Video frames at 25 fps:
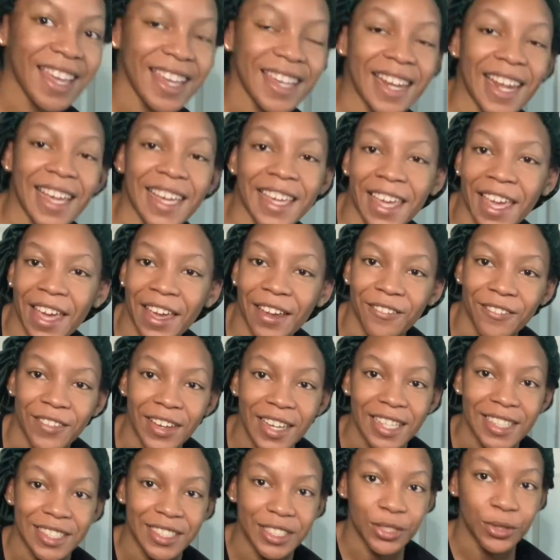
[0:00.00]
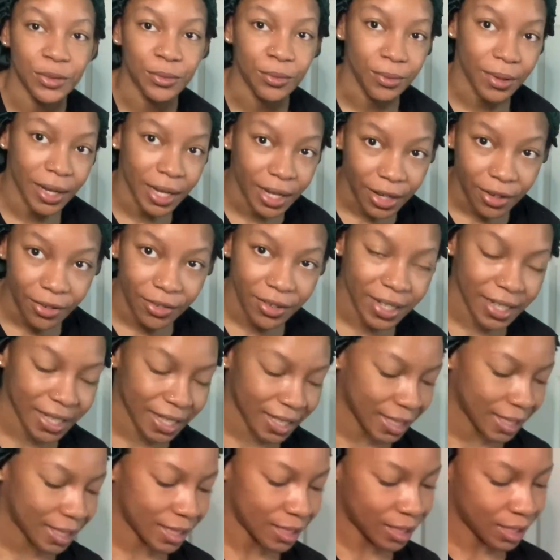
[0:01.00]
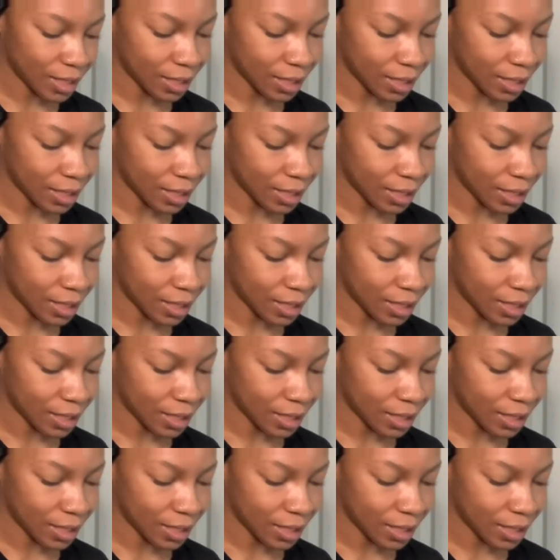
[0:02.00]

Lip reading: I can't wait to wear it.